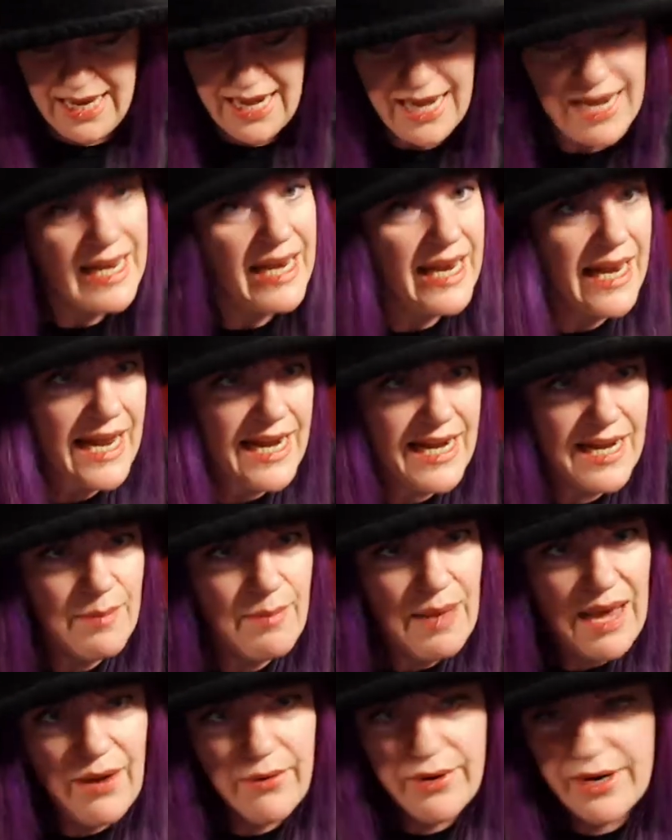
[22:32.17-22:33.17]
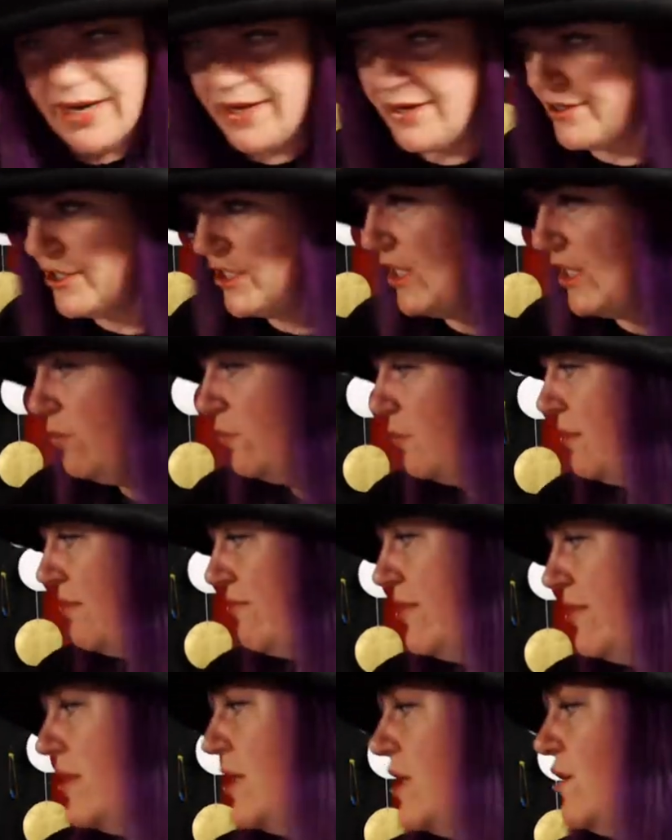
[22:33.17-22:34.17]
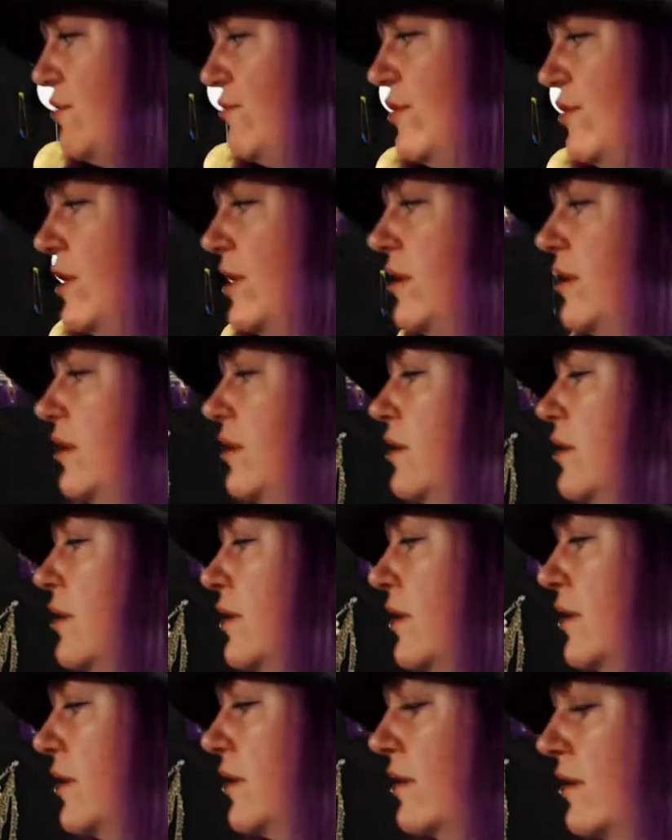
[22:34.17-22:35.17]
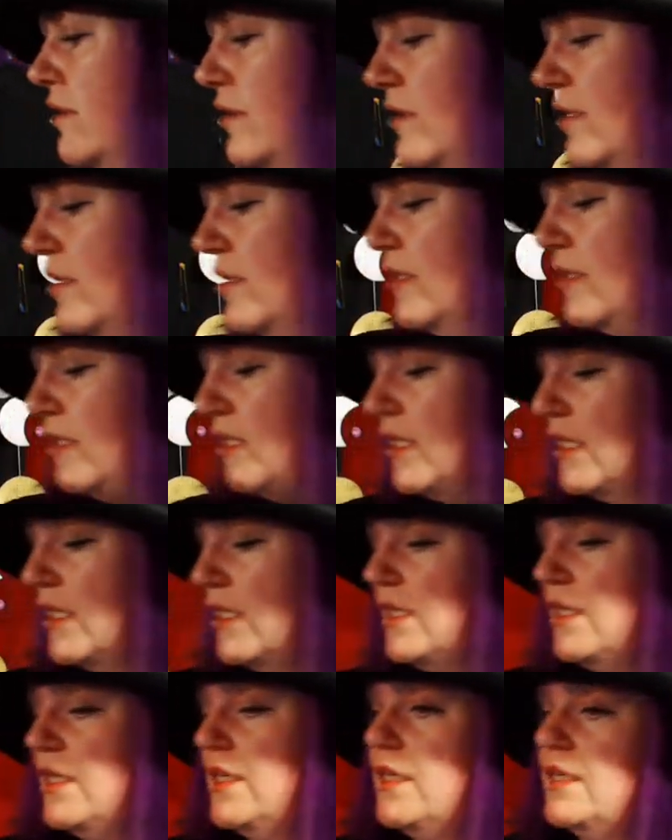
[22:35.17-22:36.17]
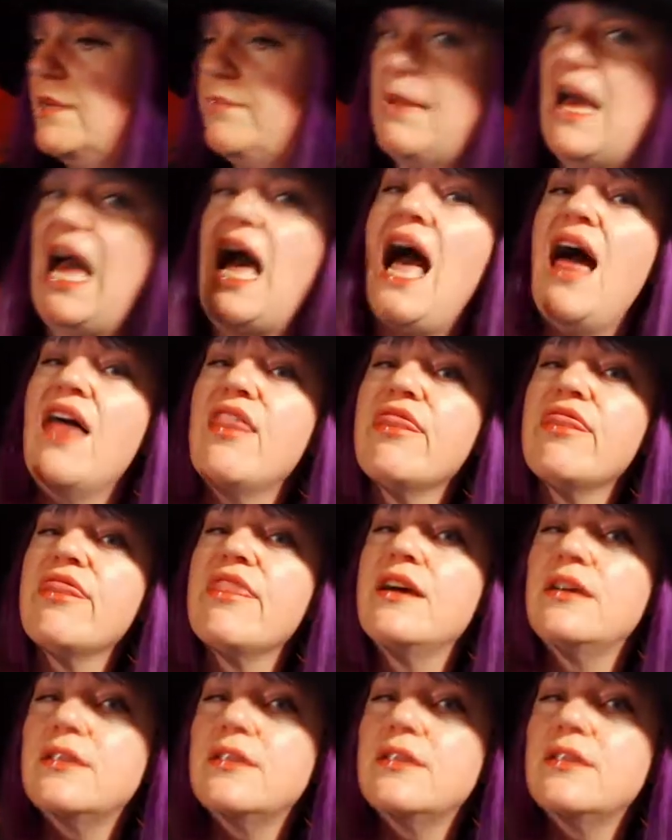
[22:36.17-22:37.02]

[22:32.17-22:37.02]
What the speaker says: lady power energy will be very good for her in her path.